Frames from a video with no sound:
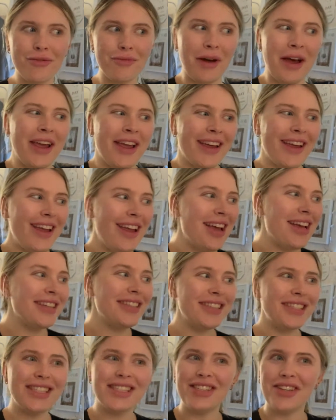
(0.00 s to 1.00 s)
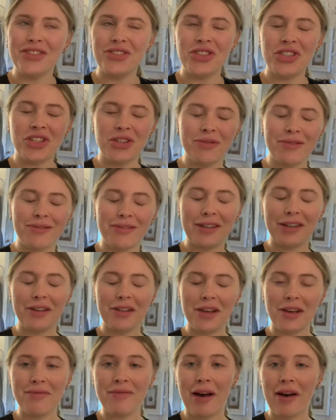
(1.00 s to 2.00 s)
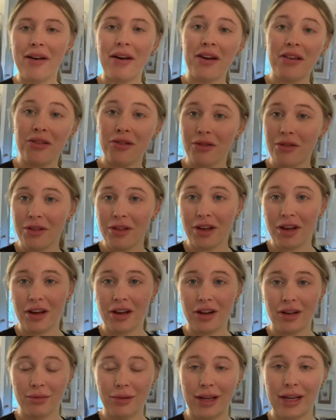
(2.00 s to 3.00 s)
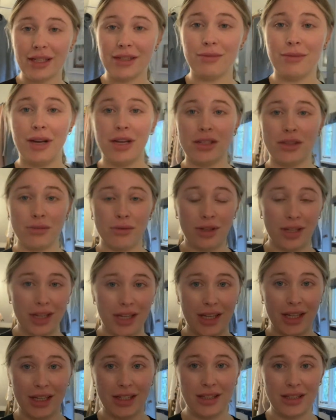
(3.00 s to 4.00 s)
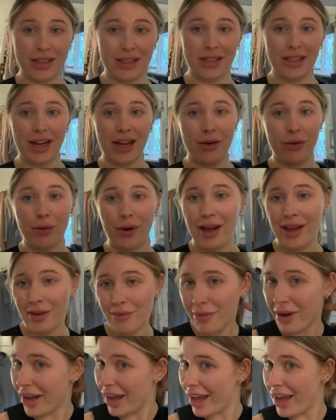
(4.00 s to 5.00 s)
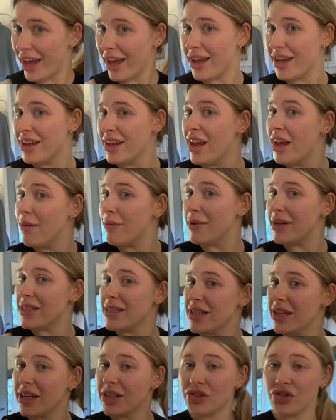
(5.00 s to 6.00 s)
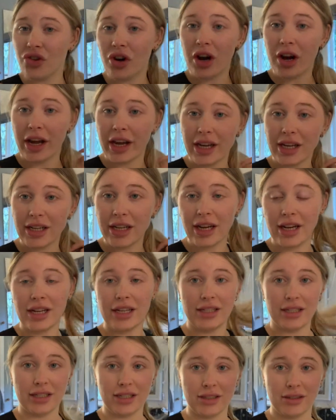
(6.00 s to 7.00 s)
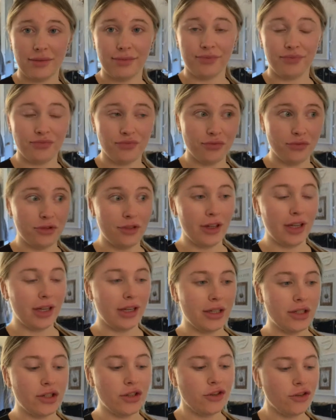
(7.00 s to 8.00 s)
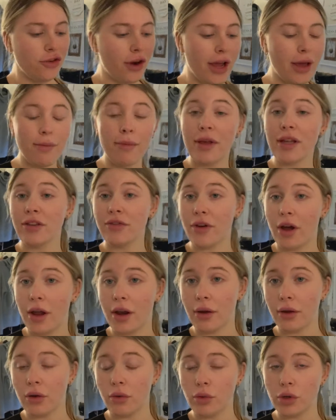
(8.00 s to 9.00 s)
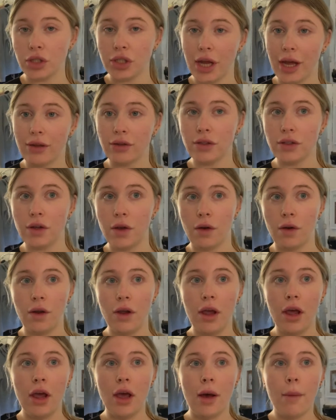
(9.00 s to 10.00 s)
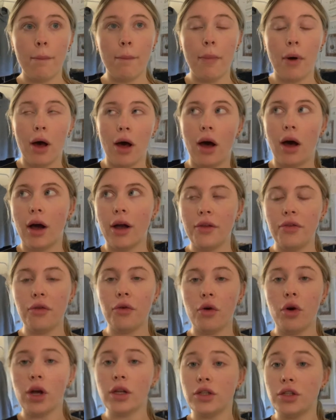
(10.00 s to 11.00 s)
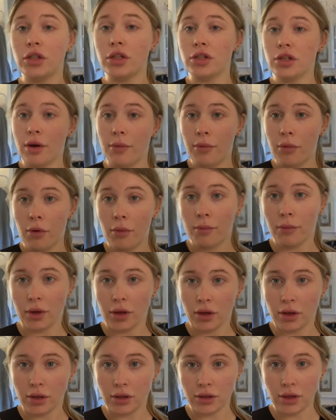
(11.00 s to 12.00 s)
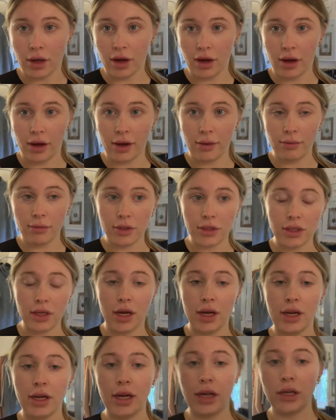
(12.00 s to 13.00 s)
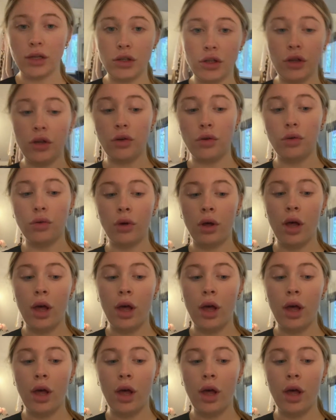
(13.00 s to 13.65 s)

my this is so stupid when I think about it, I thought the Olaplex mask would like stay wet in my hair, but it's like dried and isn't feeling too great, but it's fine. I'm going to wash it out soon. But I thought I'd just jump on because I'm deciding to